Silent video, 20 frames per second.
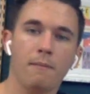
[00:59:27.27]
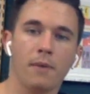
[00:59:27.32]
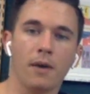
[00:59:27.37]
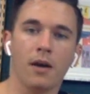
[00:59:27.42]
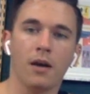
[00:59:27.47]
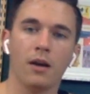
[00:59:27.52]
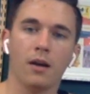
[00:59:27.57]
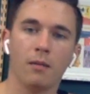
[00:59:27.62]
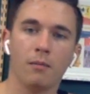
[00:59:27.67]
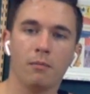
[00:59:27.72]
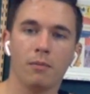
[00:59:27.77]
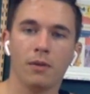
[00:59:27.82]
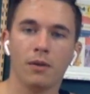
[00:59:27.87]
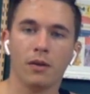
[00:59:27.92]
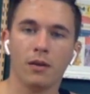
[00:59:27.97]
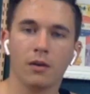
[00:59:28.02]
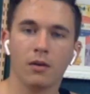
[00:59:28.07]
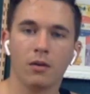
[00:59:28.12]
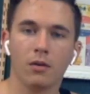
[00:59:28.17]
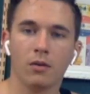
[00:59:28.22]

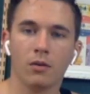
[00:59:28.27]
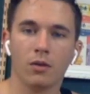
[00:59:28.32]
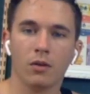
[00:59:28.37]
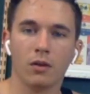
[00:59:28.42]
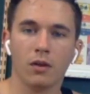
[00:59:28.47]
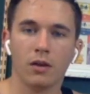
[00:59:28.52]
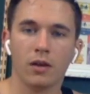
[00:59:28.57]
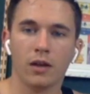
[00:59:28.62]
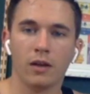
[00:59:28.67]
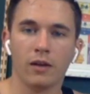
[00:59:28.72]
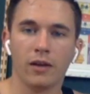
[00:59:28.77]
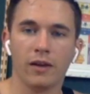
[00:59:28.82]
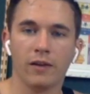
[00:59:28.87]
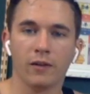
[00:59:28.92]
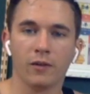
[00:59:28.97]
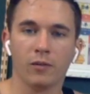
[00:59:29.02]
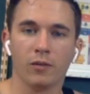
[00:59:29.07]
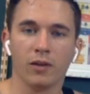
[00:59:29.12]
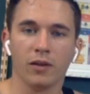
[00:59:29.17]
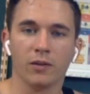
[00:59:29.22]
Oh darn, now I have
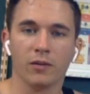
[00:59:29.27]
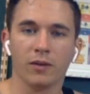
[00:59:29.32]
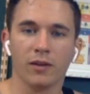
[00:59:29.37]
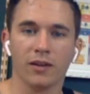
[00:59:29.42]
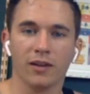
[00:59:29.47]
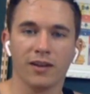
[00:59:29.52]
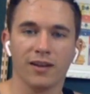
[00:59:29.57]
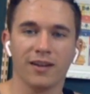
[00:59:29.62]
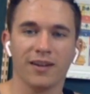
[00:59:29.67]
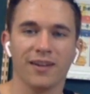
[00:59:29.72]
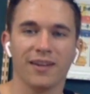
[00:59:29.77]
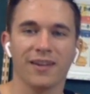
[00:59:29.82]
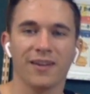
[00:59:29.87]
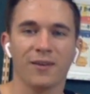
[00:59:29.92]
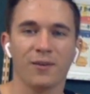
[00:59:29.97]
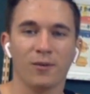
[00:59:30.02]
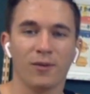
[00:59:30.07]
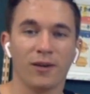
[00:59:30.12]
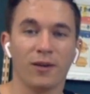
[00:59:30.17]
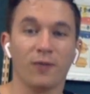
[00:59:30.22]
to watch
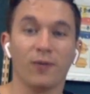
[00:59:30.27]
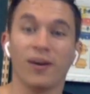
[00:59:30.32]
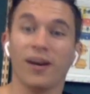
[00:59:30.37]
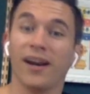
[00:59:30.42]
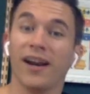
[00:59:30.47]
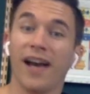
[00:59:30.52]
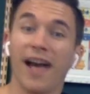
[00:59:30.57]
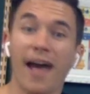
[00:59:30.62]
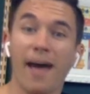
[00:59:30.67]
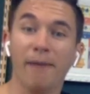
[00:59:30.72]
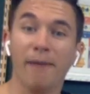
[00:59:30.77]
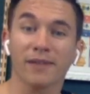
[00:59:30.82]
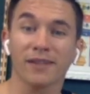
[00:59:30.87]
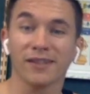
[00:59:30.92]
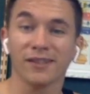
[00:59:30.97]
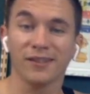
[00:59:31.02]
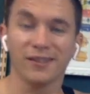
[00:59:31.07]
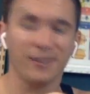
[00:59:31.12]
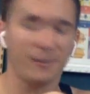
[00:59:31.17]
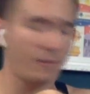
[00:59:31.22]
what I write.
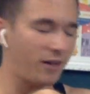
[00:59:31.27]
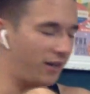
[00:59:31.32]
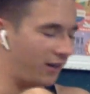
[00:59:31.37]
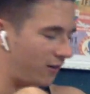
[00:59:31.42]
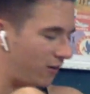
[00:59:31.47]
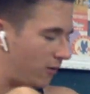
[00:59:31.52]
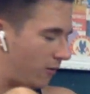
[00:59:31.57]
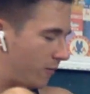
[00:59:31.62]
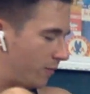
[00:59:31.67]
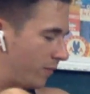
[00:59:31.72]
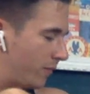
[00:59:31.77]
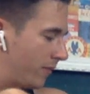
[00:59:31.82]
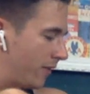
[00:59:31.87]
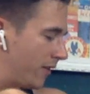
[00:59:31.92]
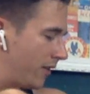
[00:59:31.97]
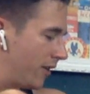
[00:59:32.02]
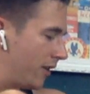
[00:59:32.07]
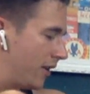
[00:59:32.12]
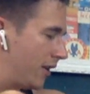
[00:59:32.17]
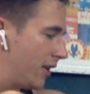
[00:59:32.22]
Absolutely, Michael,
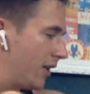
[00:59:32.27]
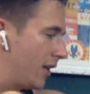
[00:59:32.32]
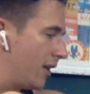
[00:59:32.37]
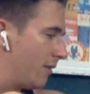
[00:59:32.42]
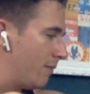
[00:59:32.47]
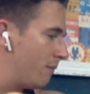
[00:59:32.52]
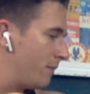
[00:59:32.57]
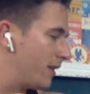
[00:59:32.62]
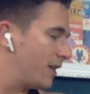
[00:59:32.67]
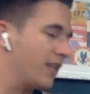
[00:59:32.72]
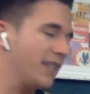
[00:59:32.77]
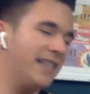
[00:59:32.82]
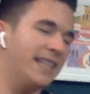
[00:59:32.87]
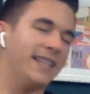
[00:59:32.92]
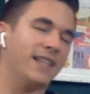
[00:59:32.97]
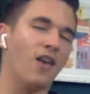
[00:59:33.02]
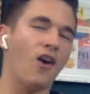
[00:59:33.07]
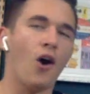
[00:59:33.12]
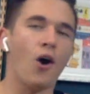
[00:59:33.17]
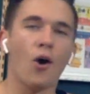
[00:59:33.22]
because
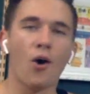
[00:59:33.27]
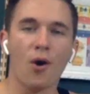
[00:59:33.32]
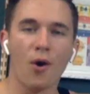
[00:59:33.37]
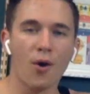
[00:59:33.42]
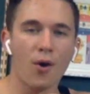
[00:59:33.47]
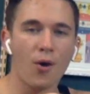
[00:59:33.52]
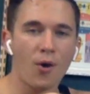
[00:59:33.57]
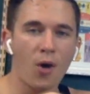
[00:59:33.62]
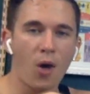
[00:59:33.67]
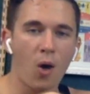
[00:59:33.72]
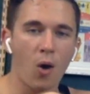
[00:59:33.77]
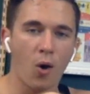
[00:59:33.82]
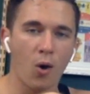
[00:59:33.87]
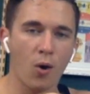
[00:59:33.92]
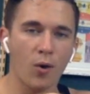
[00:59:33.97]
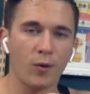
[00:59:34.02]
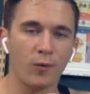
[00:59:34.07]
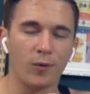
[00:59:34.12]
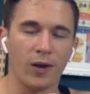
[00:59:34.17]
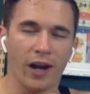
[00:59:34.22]
it's all
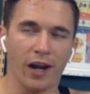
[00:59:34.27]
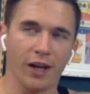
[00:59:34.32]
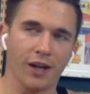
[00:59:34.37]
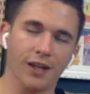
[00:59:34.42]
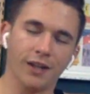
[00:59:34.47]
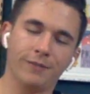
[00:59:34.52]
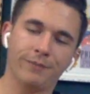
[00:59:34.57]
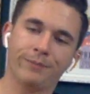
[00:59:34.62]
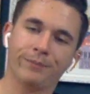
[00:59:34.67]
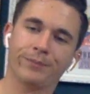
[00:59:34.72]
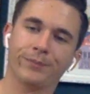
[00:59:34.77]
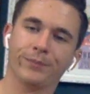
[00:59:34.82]
on record.